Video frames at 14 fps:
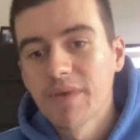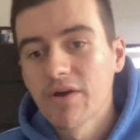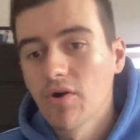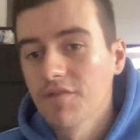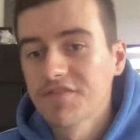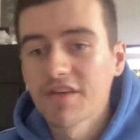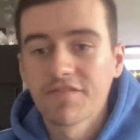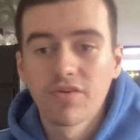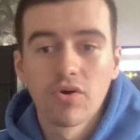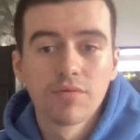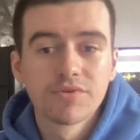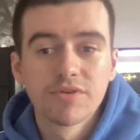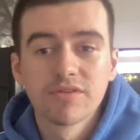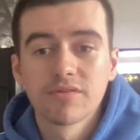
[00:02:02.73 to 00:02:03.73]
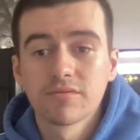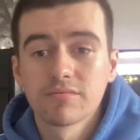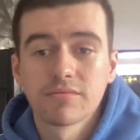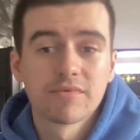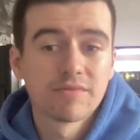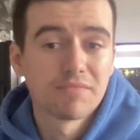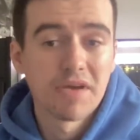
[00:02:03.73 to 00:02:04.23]
might all have different options,
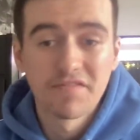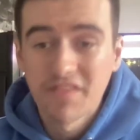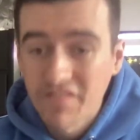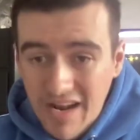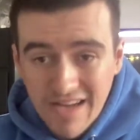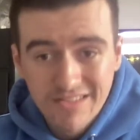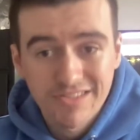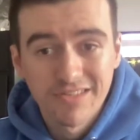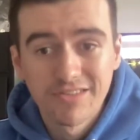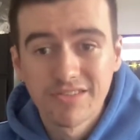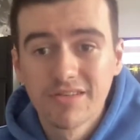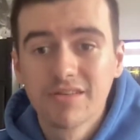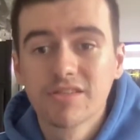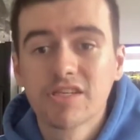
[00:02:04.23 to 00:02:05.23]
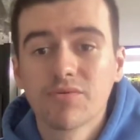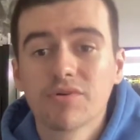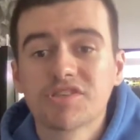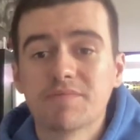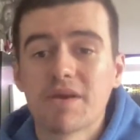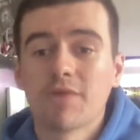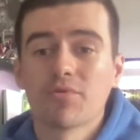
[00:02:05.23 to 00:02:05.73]
might have different answers
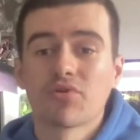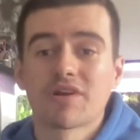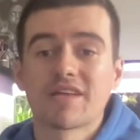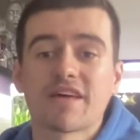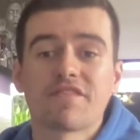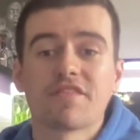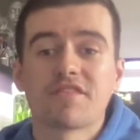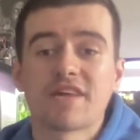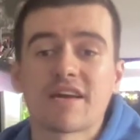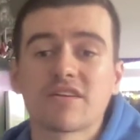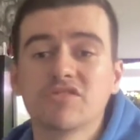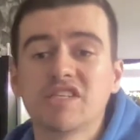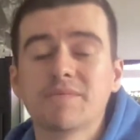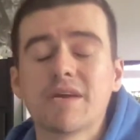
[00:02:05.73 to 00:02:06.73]
towards it, you might be looking at different things.